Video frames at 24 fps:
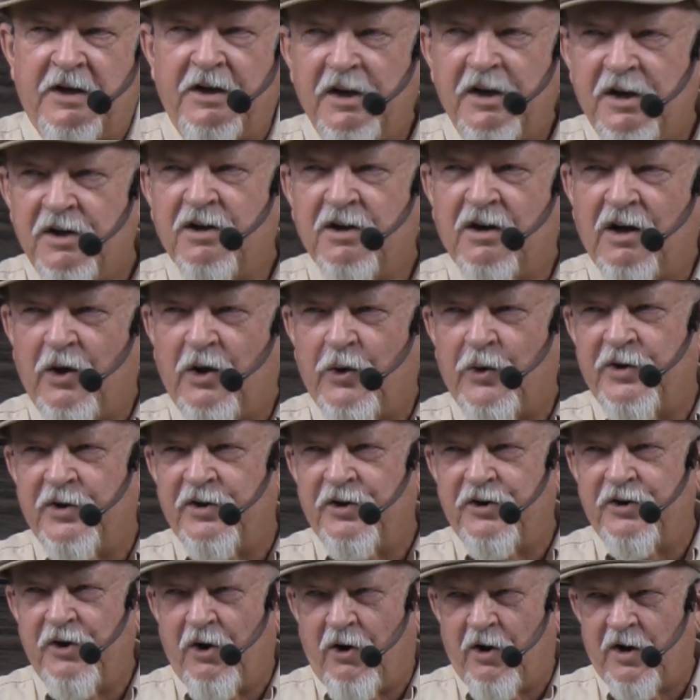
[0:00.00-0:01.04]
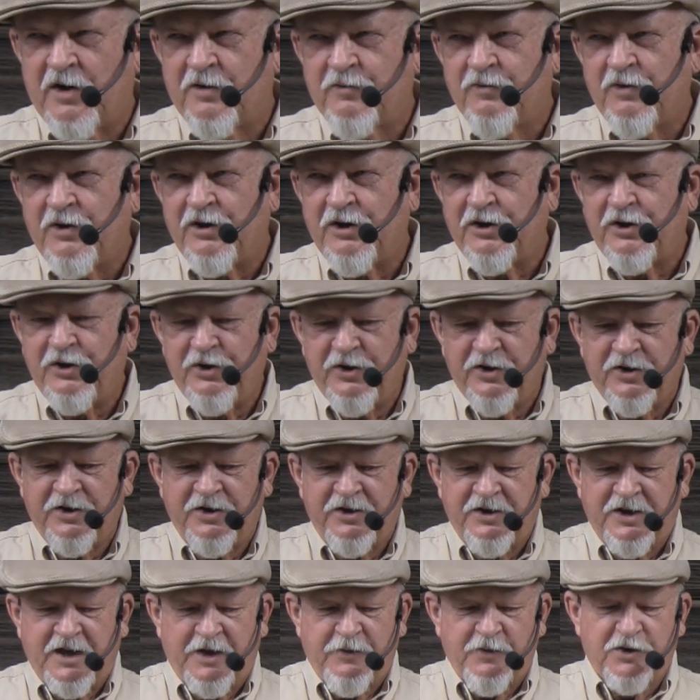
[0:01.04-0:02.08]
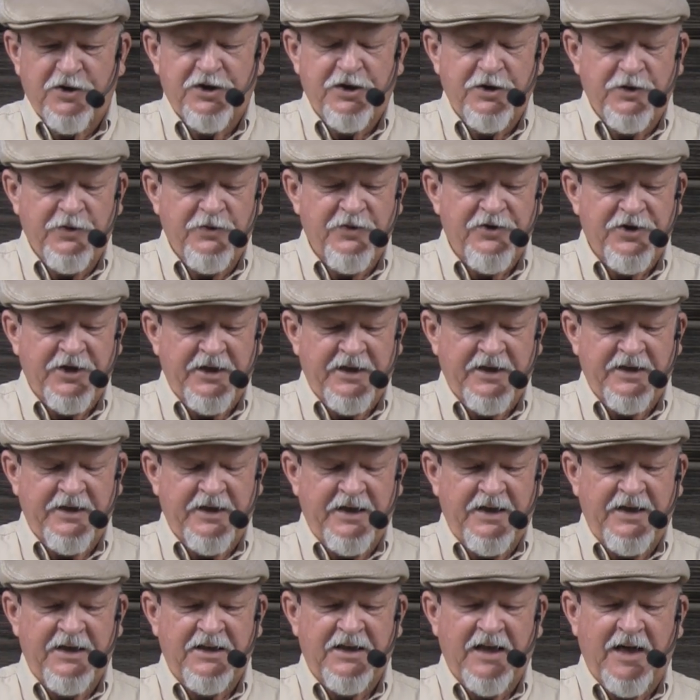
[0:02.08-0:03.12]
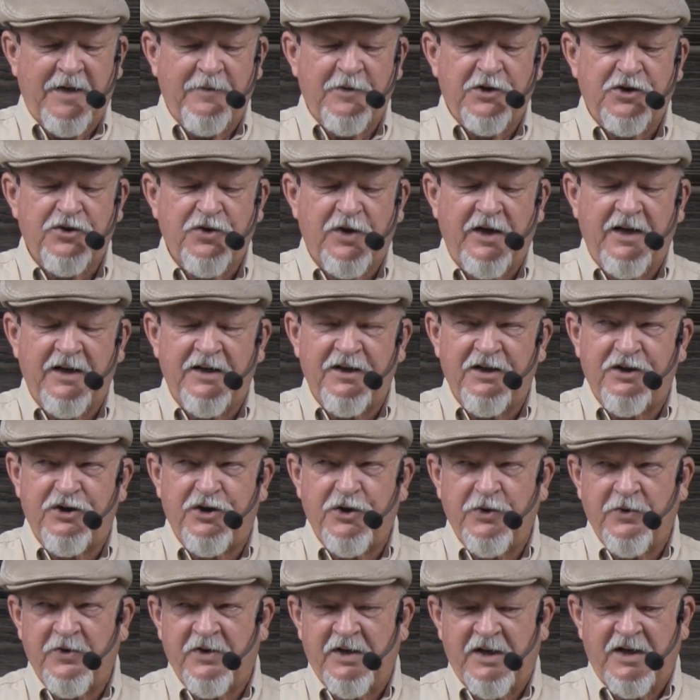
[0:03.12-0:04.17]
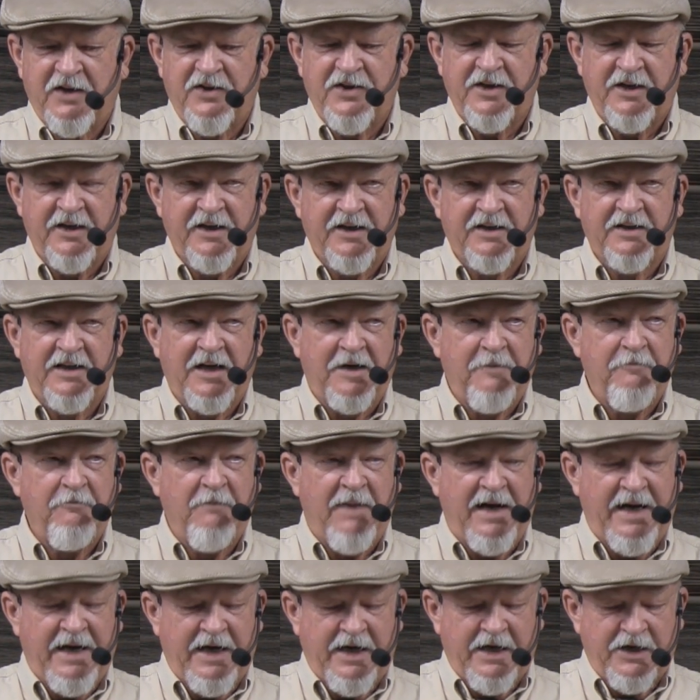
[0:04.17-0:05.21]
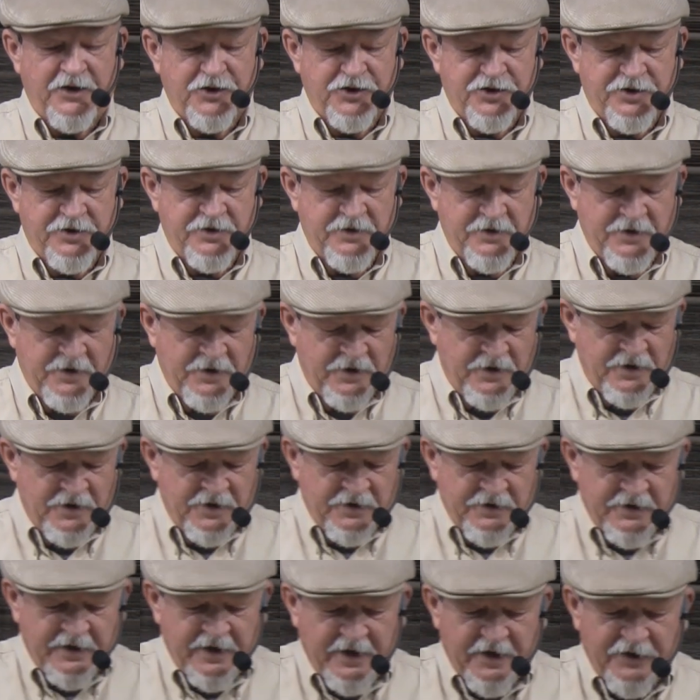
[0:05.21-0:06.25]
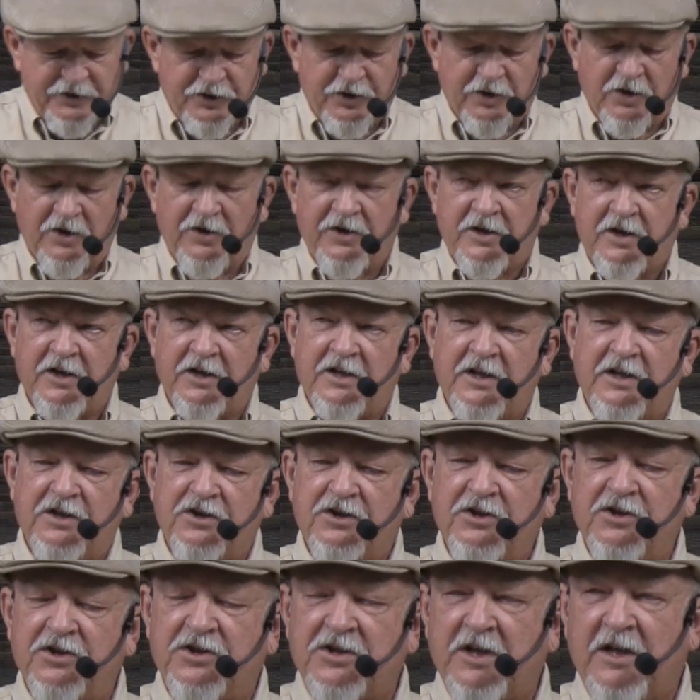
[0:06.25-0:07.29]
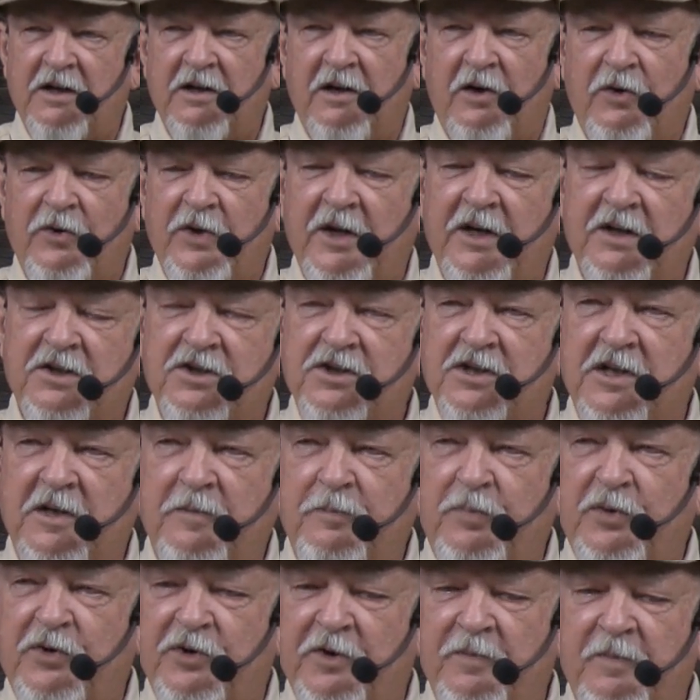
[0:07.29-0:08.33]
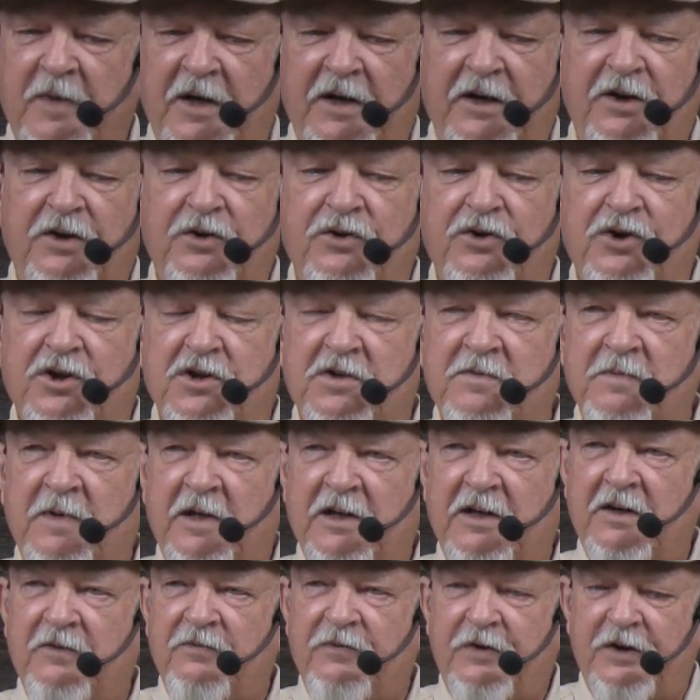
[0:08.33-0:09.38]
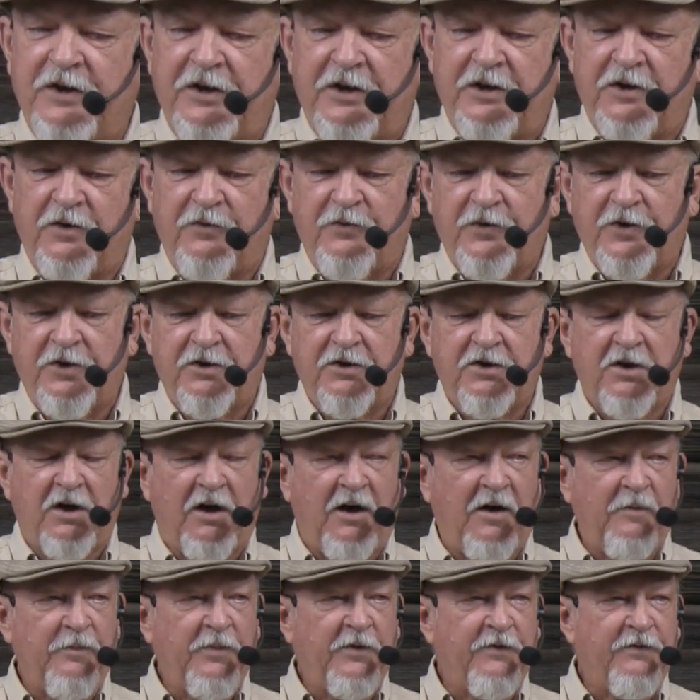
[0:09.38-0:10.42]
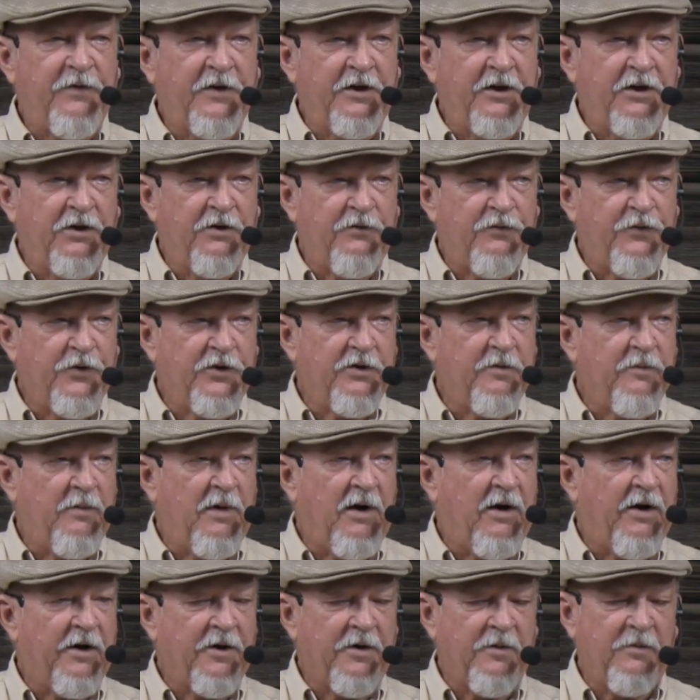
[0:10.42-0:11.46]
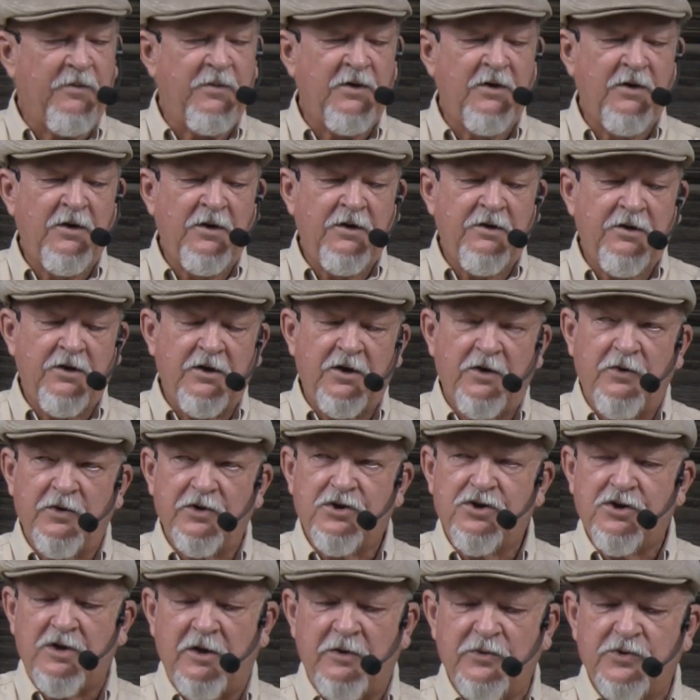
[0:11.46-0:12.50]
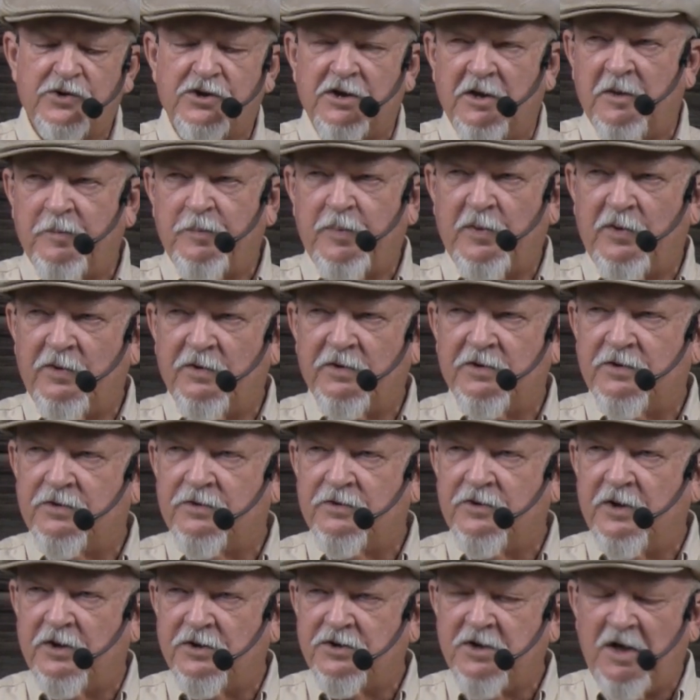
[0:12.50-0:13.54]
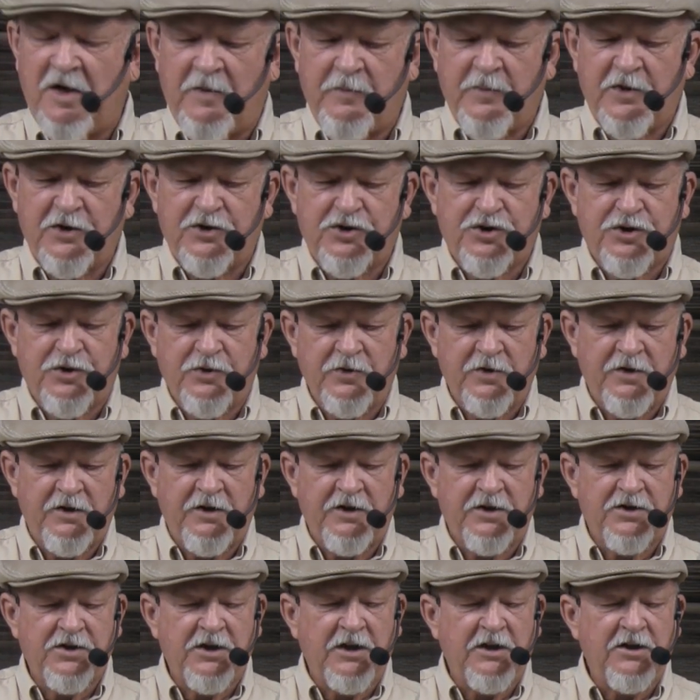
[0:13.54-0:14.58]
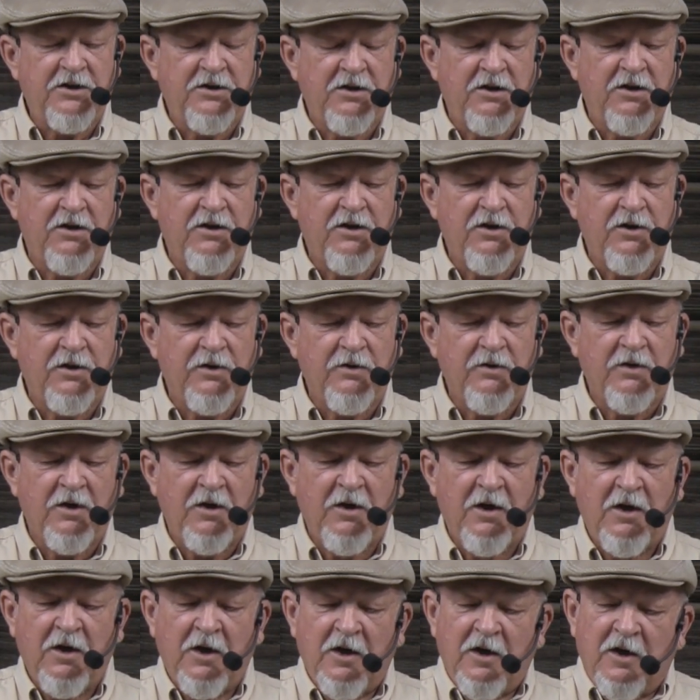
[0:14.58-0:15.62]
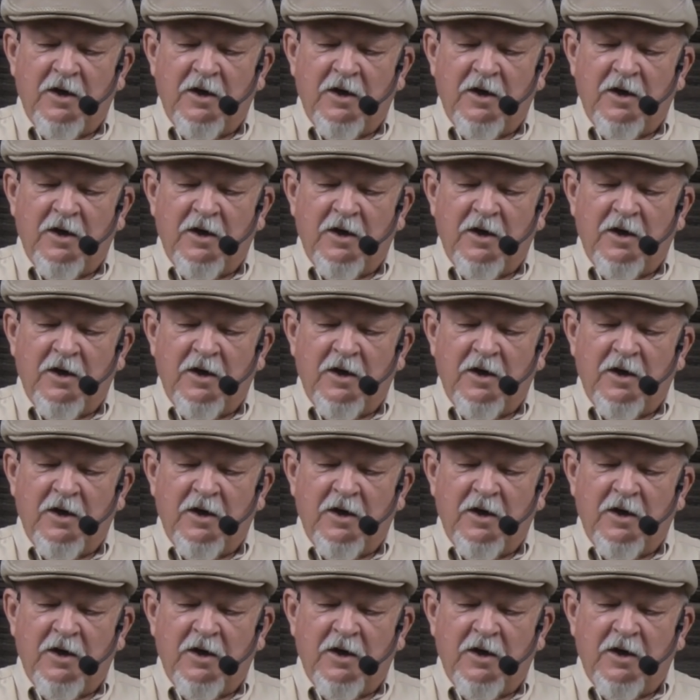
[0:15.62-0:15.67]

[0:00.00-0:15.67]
they didn't glow in the dark very good, and they were too thin. Anytime you tried to do anything, they mashed. Now, you look at this and you say, oh, that's simple to make. You just make a finial for the top, a finial for the bottom. You know, it's so simple. There's not much to it, and it's easy to do.